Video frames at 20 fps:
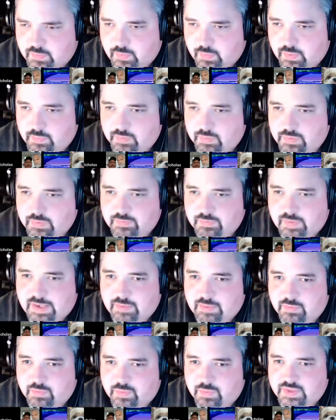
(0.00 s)
with made with
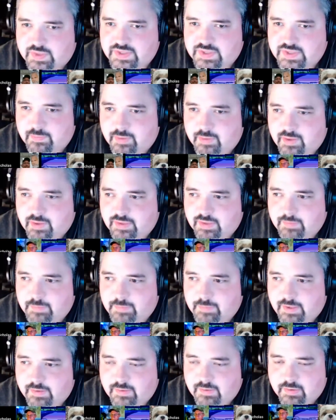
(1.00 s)
whiskey malt, like
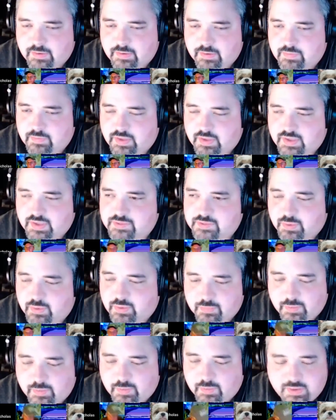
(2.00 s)
pale, like smoked
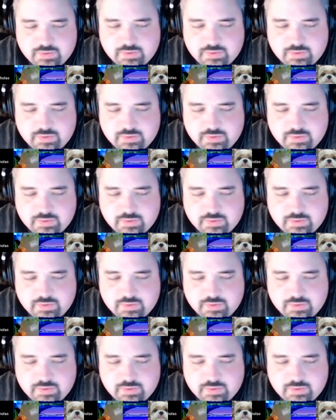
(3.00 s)
malt.